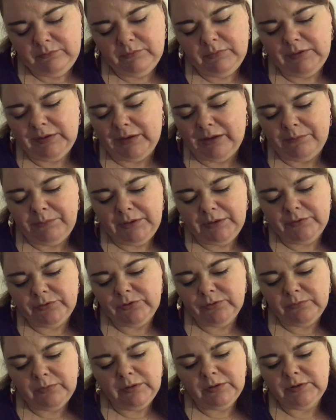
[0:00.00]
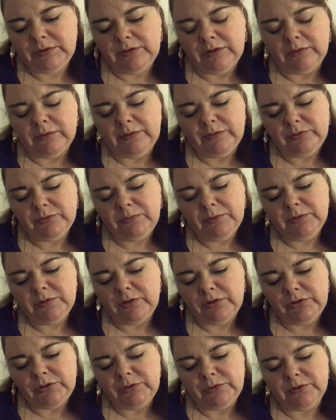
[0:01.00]
but yeah, I mean, if someone's, you know, if someone's
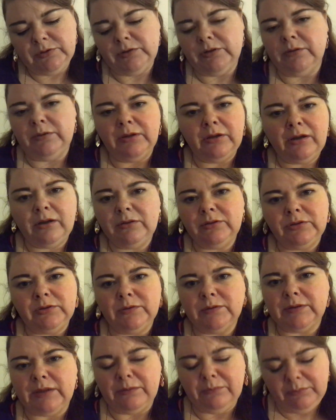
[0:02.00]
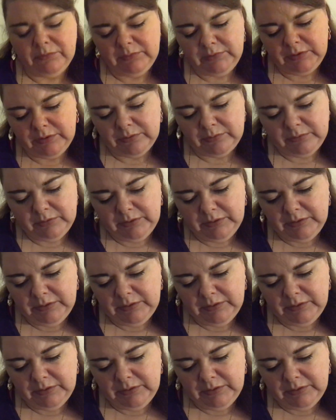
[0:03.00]
not choosing you, you can't choose them, you know.